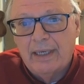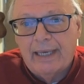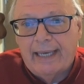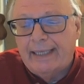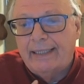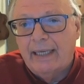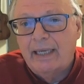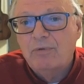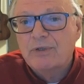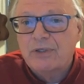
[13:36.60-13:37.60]
And he
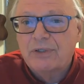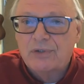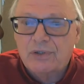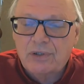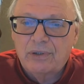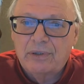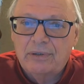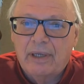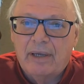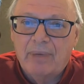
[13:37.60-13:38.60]
was
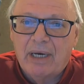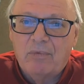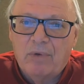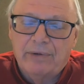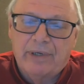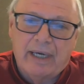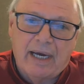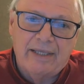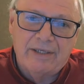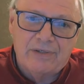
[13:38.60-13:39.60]
concerned about whether a
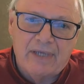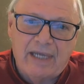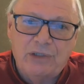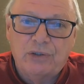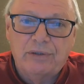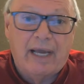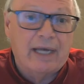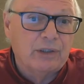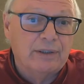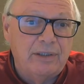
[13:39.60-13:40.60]
guy this age could
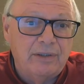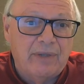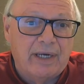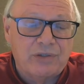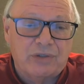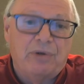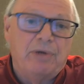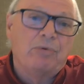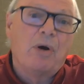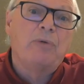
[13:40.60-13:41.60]
actually do that. So he
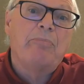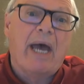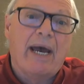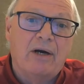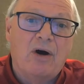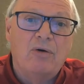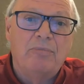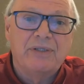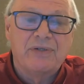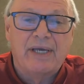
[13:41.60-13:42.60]
wrote back home
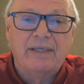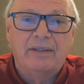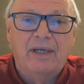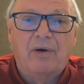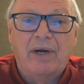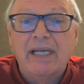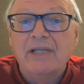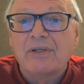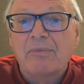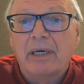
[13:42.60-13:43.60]
and said, you know, I need
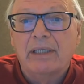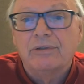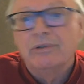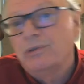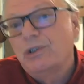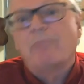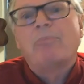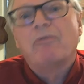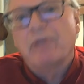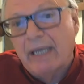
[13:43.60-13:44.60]
somebody to jump
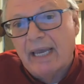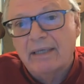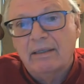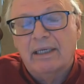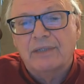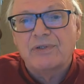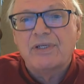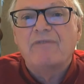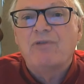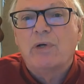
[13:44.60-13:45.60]
over the gate and
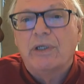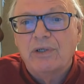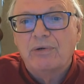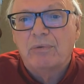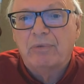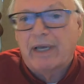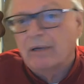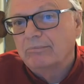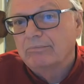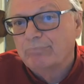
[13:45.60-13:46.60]
see if you can do it
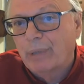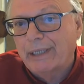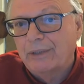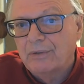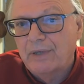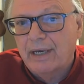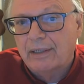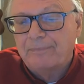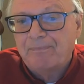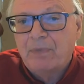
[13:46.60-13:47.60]
without breaking your
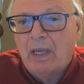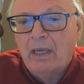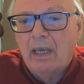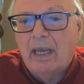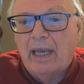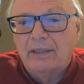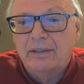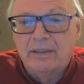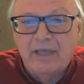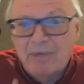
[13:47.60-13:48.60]
neck. And
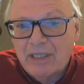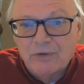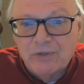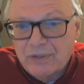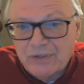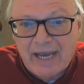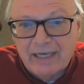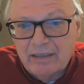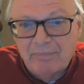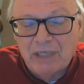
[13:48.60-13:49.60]
give me those
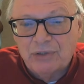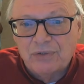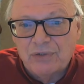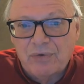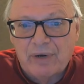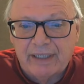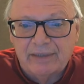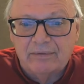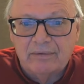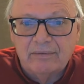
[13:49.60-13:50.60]
exact dimensions so I can